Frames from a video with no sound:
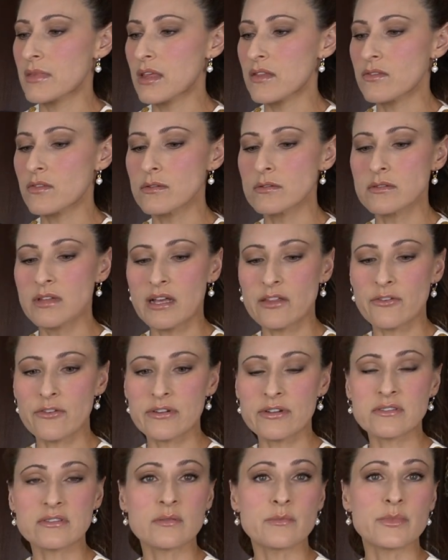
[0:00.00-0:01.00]
the leather
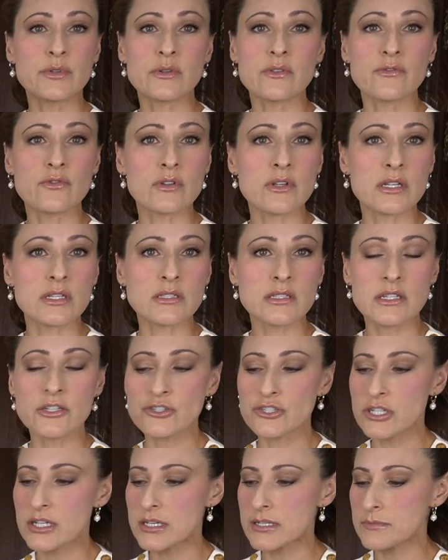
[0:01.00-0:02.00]
is in beautiful
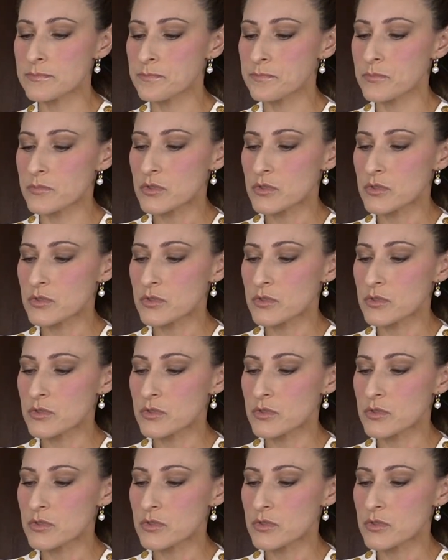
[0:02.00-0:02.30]
condition.